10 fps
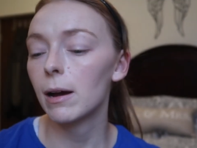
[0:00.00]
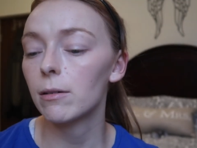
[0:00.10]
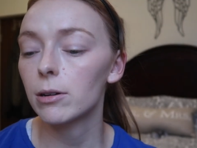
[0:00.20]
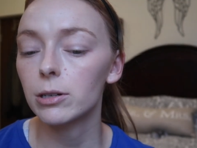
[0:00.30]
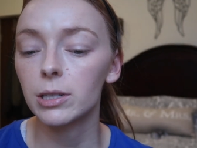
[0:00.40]

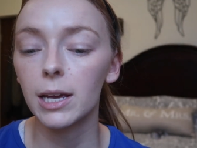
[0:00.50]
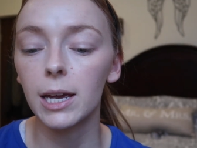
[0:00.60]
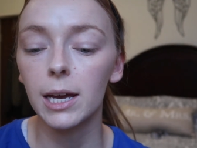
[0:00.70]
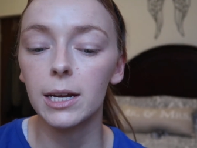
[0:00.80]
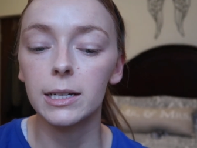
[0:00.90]
powders,
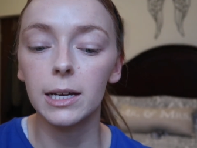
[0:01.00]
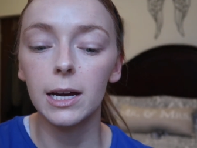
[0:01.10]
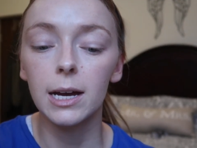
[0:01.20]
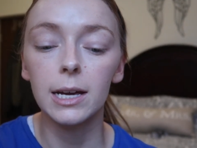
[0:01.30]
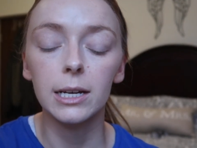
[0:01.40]
and
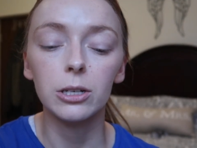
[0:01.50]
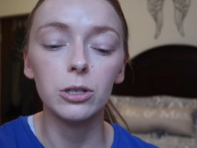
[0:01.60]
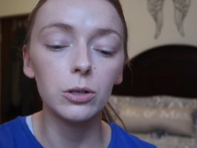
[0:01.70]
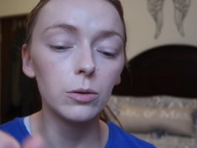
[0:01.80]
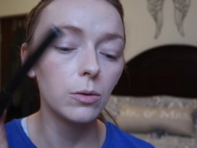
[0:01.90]
I
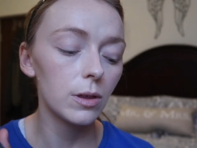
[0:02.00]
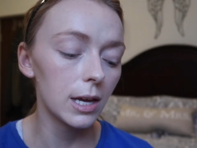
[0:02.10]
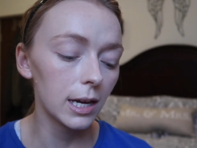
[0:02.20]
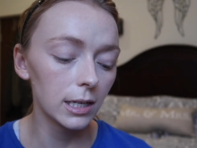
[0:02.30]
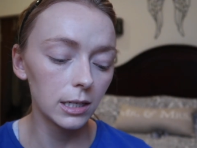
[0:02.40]
do
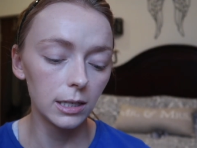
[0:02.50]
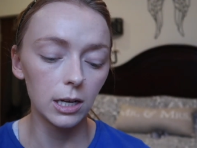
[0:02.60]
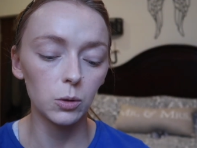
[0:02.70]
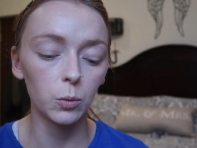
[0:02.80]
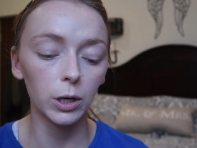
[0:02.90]
think it
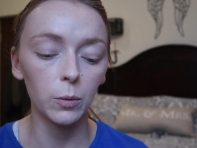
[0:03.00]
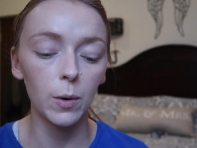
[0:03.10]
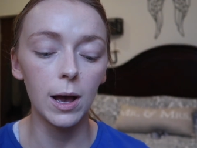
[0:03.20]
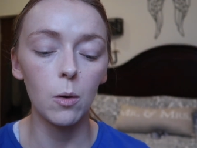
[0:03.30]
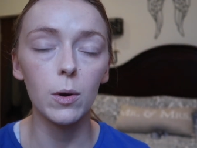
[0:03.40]
does work
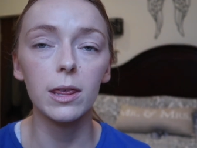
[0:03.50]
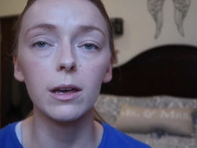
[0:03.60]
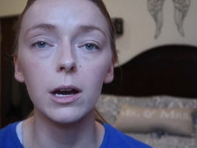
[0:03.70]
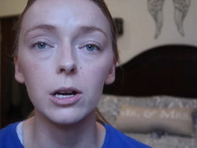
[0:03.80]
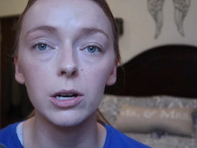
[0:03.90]
well
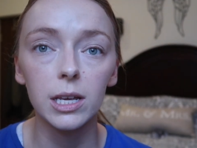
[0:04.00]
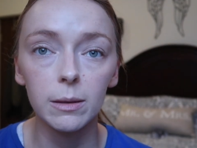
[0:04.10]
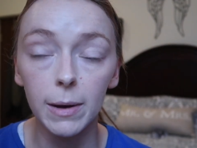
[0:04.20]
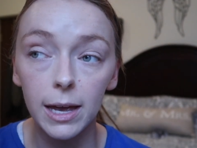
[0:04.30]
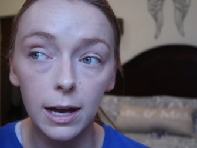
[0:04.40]
with
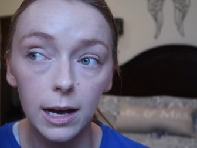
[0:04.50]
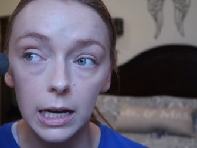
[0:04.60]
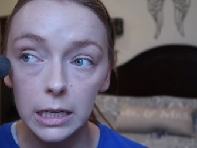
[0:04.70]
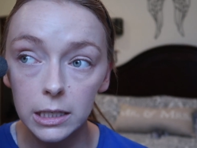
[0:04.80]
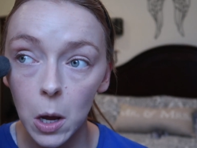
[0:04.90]
underneath my
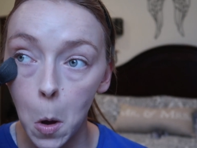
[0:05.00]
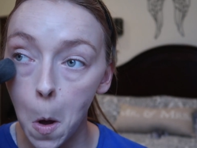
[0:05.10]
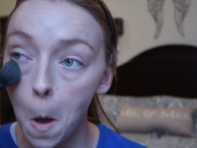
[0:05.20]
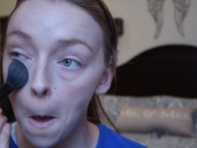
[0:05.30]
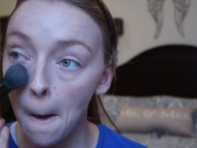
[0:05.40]
eyes
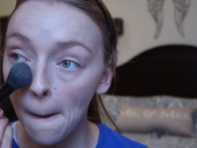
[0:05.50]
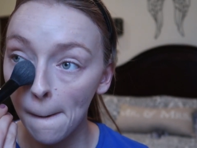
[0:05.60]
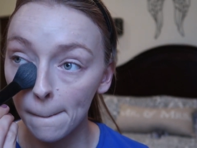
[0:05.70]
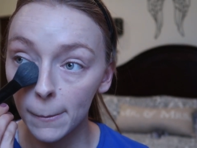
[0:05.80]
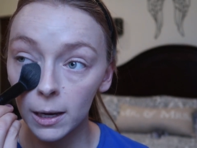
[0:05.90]

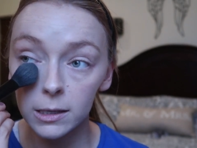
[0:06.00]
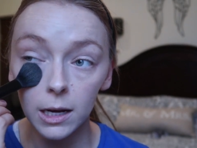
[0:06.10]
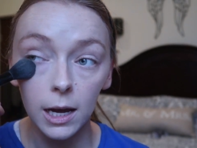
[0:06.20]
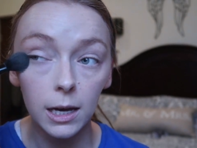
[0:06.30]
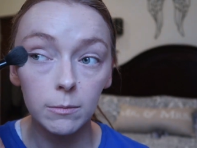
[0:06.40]
because
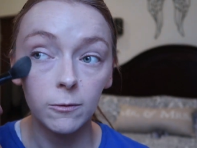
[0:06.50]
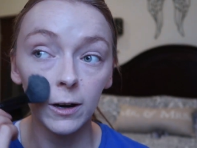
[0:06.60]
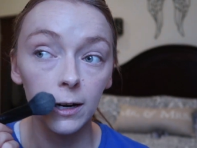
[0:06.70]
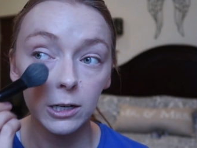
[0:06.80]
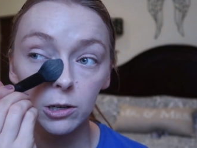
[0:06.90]
I am
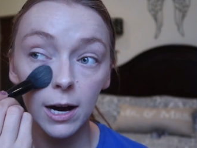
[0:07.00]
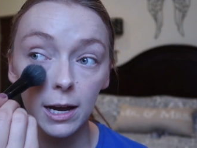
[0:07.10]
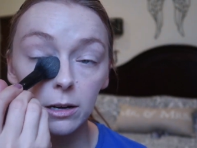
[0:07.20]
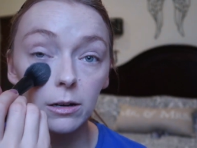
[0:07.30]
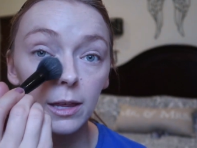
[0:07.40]
very
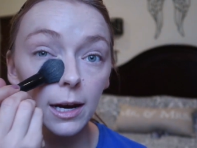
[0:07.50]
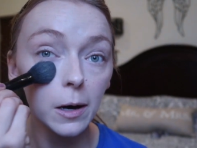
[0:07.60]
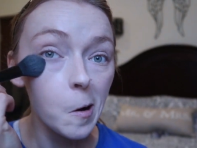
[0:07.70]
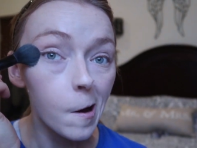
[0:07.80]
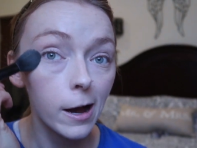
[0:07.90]
dry under
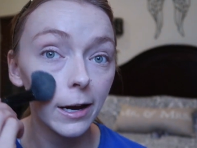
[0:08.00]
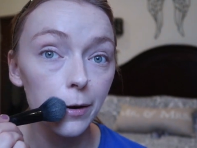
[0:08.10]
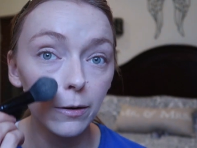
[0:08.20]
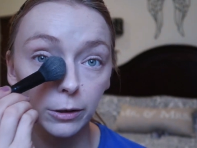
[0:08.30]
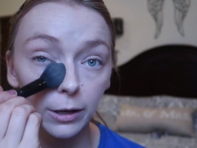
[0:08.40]
there. I
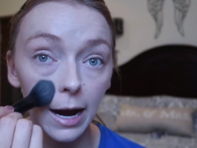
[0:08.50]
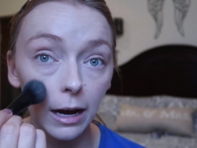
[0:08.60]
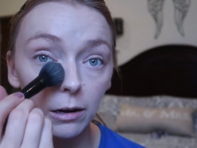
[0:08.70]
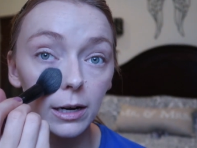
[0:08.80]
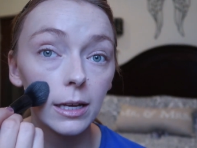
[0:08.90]
don't
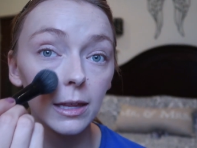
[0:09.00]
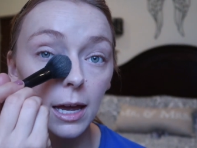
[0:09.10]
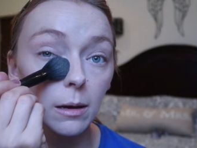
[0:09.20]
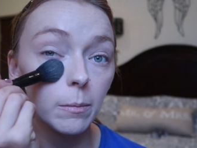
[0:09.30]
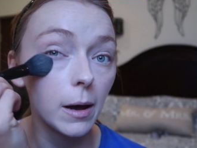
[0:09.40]
crack or
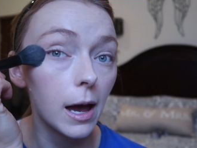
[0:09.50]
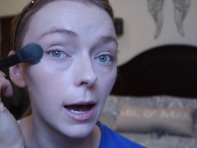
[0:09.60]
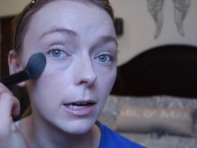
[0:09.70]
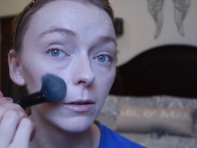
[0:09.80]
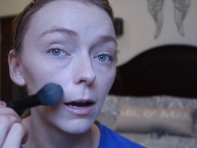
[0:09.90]
anything, but
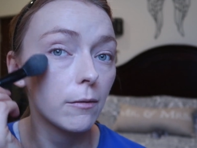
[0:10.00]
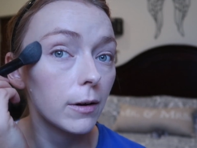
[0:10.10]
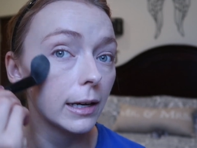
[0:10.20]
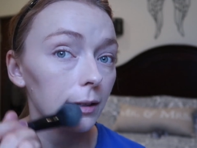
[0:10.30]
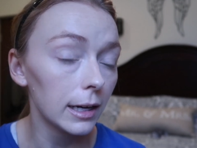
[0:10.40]
I do have
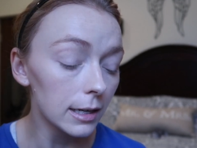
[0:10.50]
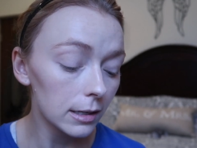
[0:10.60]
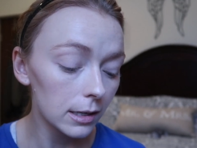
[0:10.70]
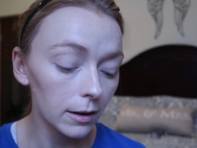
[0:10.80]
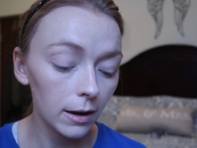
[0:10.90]
fine
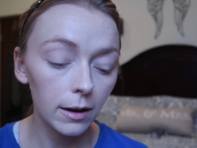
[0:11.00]
lines.